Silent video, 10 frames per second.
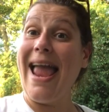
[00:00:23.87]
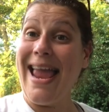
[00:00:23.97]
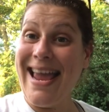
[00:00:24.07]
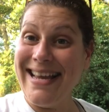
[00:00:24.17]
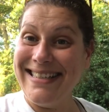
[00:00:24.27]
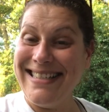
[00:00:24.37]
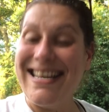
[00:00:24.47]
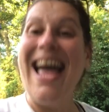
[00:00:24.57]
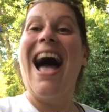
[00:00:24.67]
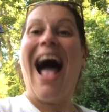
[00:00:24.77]
And
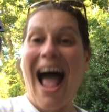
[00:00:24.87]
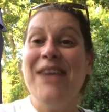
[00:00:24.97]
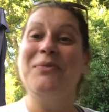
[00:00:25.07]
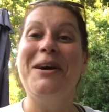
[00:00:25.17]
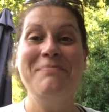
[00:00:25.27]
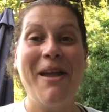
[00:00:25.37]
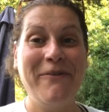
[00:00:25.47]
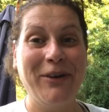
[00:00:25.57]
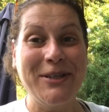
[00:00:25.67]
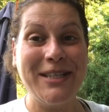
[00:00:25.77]
I won my
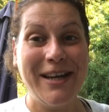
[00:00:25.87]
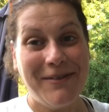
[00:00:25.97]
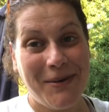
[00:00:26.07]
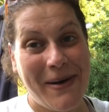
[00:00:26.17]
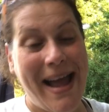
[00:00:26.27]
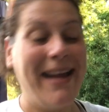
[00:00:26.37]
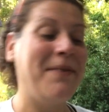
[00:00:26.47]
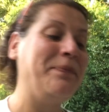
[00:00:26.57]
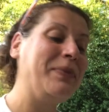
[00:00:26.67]
first giveaway.